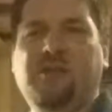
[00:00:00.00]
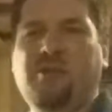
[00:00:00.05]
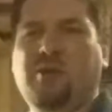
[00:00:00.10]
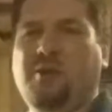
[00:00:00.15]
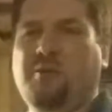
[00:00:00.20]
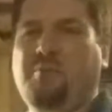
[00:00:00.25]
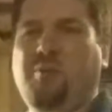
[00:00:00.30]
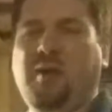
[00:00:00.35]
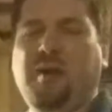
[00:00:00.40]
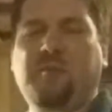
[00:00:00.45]
You
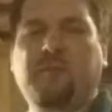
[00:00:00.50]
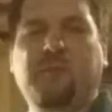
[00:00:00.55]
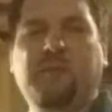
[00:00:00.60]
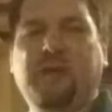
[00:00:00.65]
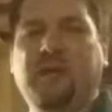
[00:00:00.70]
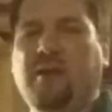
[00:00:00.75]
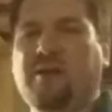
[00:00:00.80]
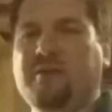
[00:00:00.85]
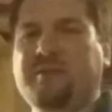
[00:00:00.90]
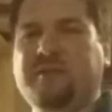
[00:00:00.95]
could
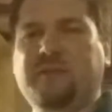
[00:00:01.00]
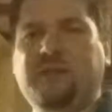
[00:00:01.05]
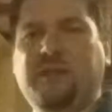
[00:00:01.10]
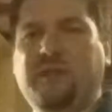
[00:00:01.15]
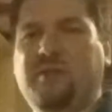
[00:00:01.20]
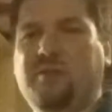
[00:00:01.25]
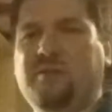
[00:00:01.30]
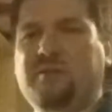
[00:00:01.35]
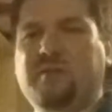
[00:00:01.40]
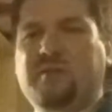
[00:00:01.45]
probably also
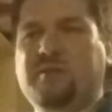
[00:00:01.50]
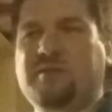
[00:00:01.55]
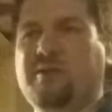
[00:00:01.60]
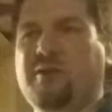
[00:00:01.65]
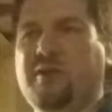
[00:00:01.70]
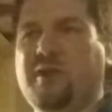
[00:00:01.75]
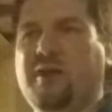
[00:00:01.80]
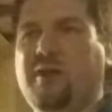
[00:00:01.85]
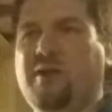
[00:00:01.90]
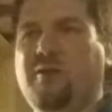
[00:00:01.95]
use the
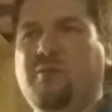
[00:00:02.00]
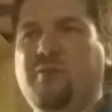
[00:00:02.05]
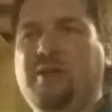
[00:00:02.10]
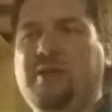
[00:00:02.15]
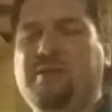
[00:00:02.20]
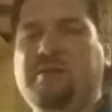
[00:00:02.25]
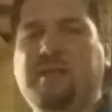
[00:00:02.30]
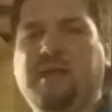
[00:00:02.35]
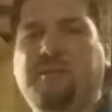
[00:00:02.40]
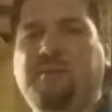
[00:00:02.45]
circular
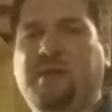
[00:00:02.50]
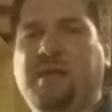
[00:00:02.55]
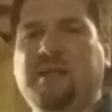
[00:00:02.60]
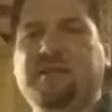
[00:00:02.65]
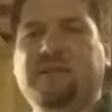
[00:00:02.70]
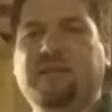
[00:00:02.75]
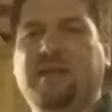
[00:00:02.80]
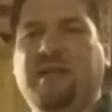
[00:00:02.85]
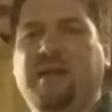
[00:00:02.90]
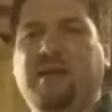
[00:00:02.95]
ones. I'm
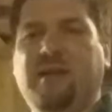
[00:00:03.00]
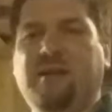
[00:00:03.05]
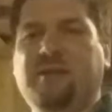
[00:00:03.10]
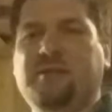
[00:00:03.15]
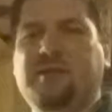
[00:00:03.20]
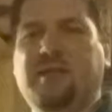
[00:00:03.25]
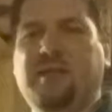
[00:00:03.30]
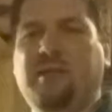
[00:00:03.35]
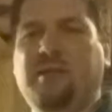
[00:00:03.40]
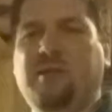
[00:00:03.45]
not saying
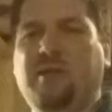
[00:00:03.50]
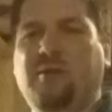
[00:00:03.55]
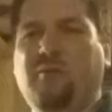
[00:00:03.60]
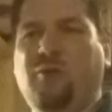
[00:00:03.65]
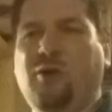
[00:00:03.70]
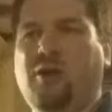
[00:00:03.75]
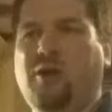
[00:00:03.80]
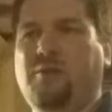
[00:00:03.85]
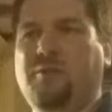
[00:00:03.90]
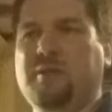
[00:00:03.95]
there's
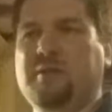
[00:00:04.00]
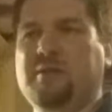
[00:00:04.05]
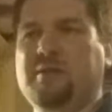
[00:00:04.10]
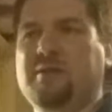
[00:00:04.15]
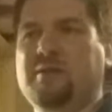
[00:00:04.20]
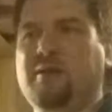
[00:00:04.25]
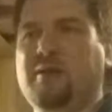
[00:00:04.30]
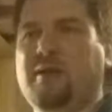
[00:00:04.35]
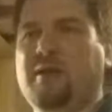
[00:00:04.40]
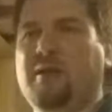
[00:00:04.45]
anything wrong with the
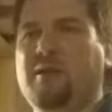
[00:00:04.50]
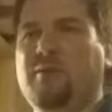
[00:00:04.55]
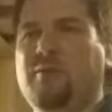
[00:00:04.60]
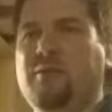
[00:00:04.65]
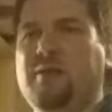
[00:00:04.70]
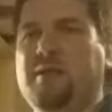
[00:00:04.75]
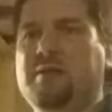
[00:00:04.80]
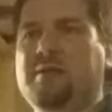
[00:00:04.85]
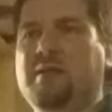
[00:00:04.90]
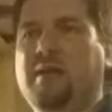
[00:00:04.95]
circular
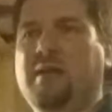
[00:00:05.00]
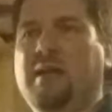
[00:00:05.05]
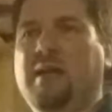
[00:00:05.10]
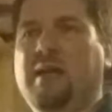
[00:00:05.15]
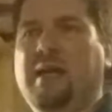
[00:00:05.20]
ones.